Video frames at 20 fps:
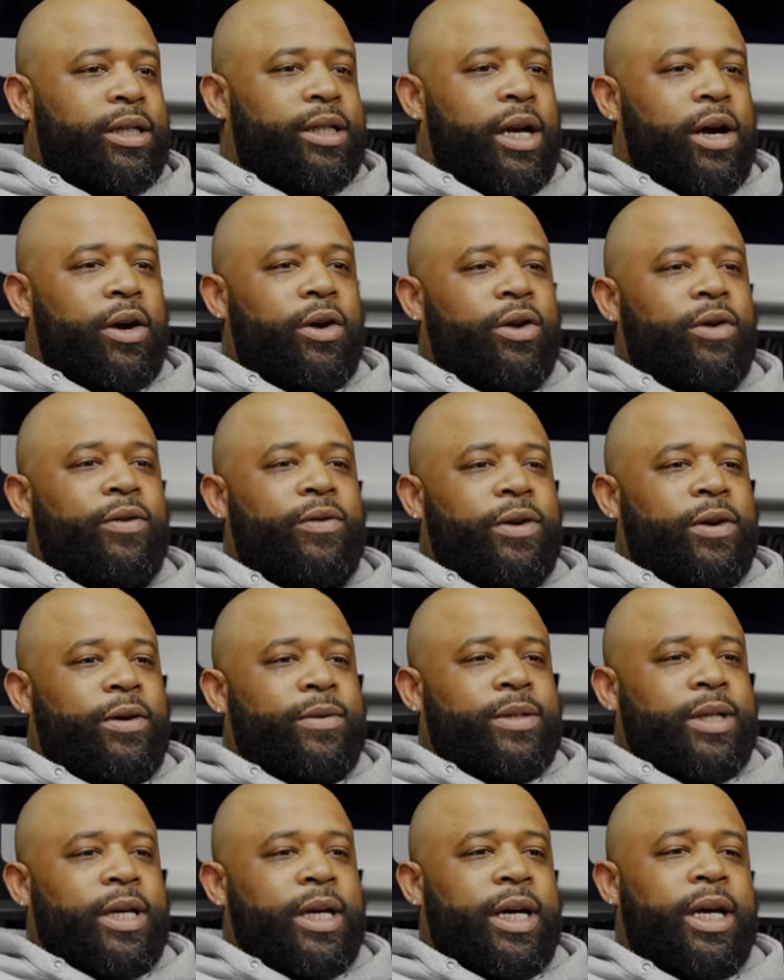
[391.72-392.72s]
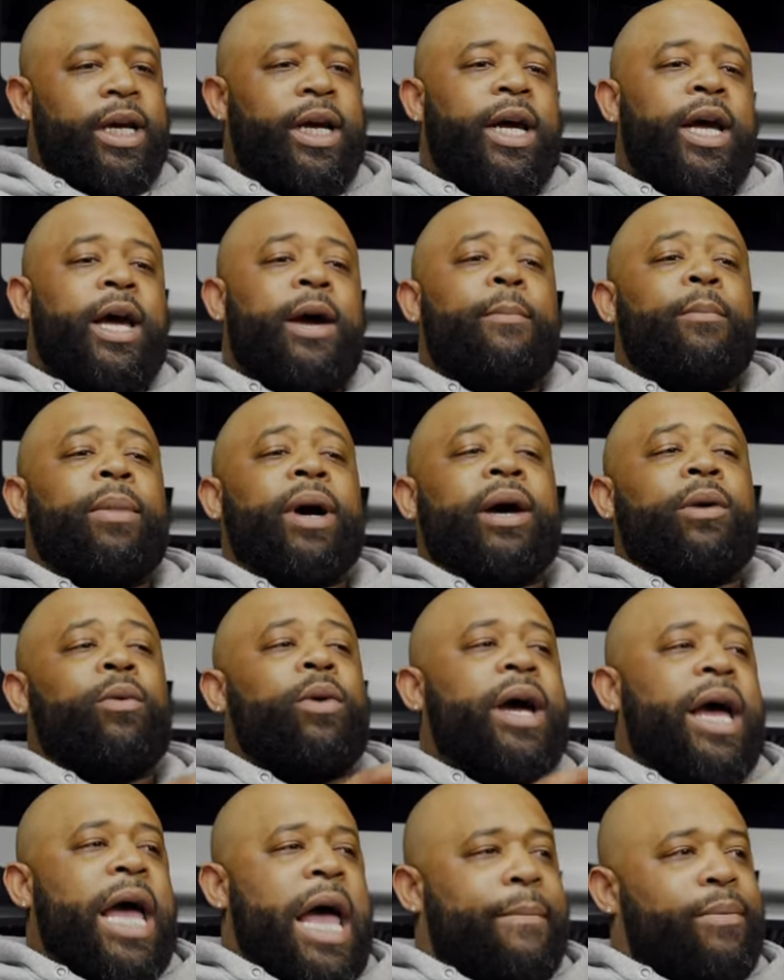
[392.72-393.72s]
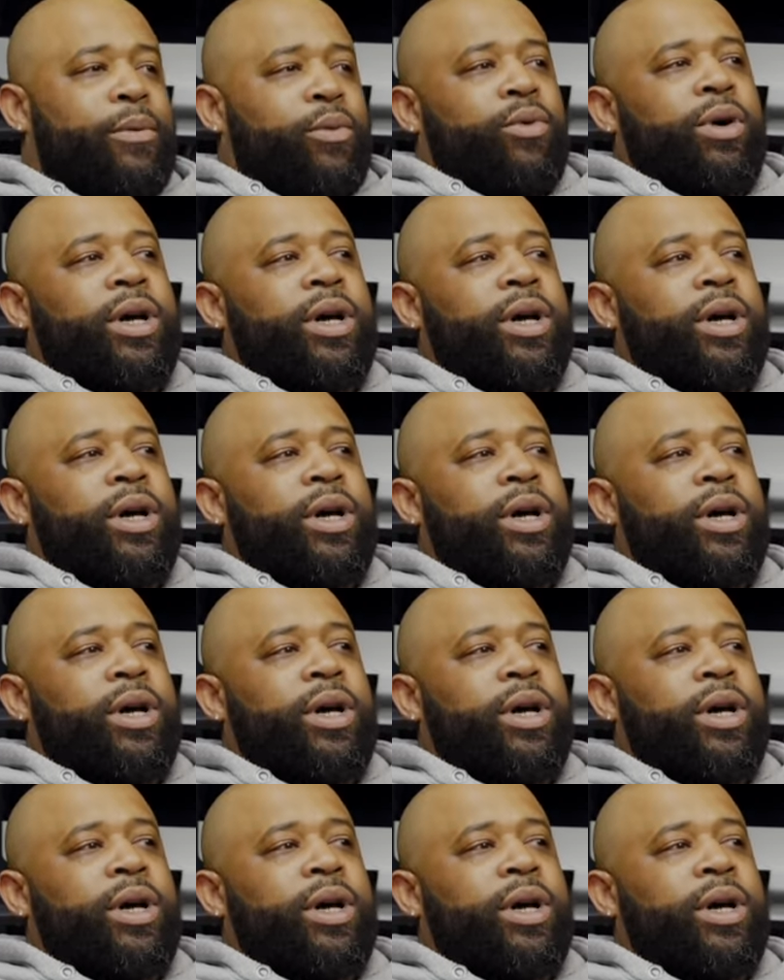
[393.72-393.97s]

so, you know what I'm saying? But what happened